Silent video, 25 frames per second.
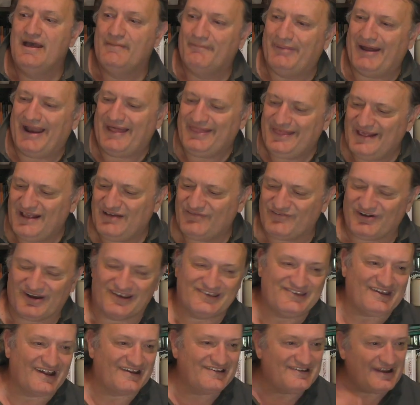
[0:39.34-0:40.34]
But I think I've got to
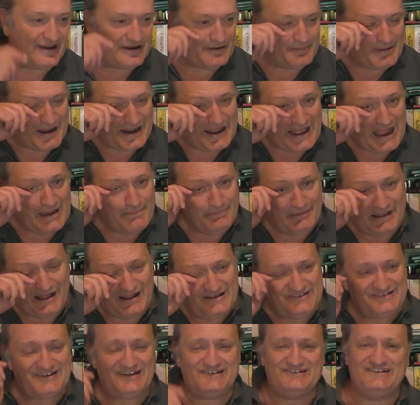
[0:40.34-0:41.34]
say something about Cate
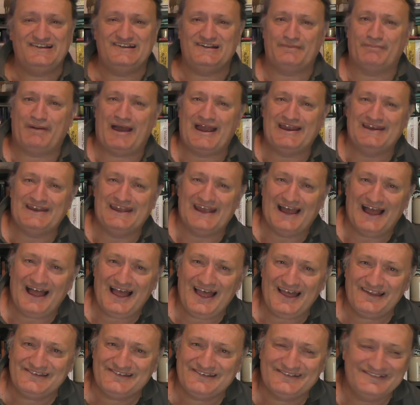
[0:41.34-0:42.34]
Blanchett. She's a pain in the
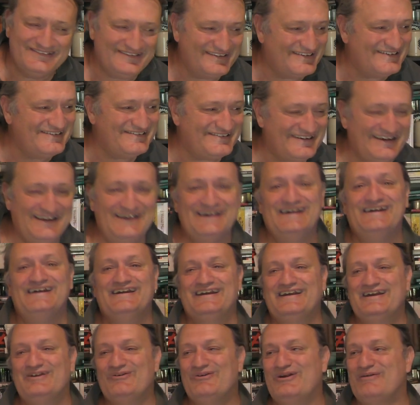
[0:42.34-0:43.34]
ass, isn't she?
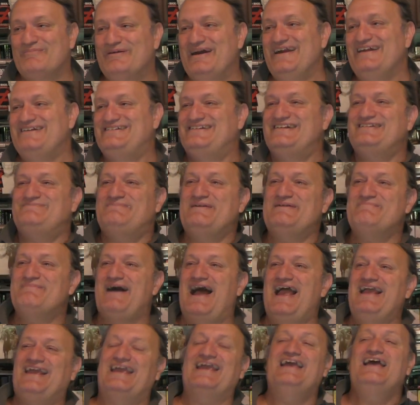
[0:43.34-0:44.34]
You know what I mean? She's been
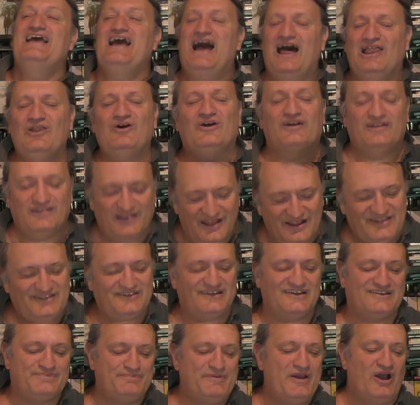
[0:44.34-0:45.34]
making. Look, let's
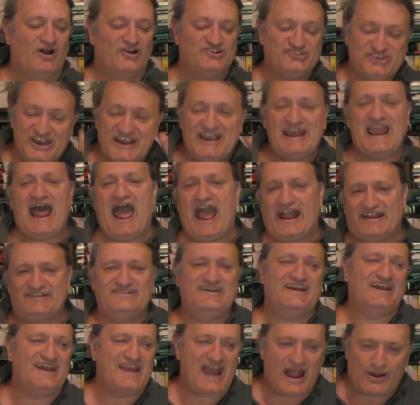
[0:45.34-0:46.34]
just be honest. She can act.
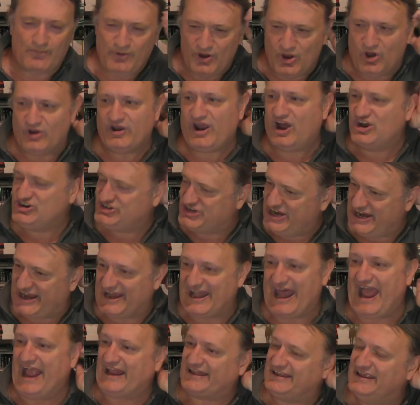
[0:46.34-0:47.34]
She can act. We all know she
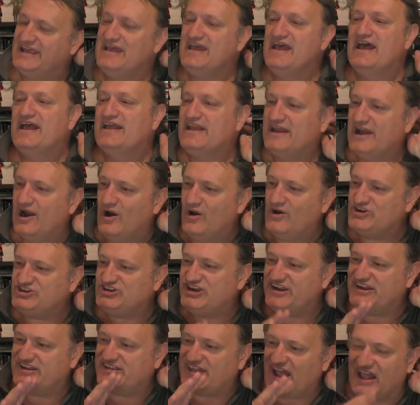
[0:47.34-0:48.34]
can act. You know,
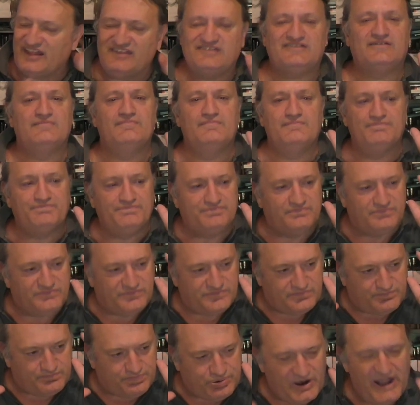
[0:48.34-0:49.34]
she's done some
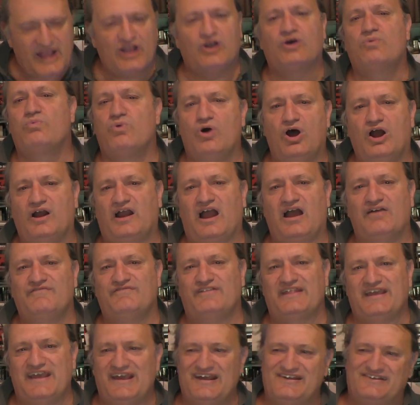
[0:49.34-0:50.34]
pretty good work over
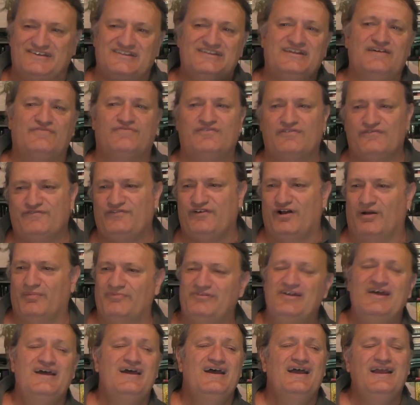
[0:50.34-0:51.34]
the years in different
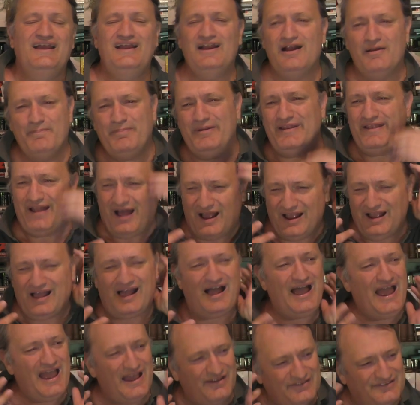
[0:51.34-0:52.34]
films. You know, but I,
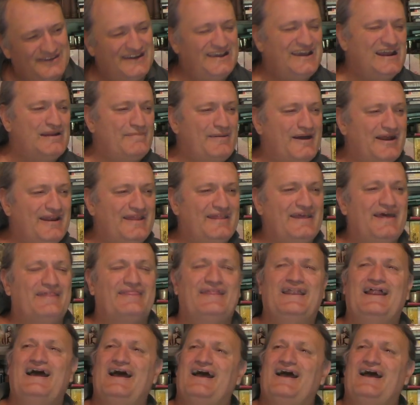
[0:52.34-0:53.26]
I, was thinking about it the other day.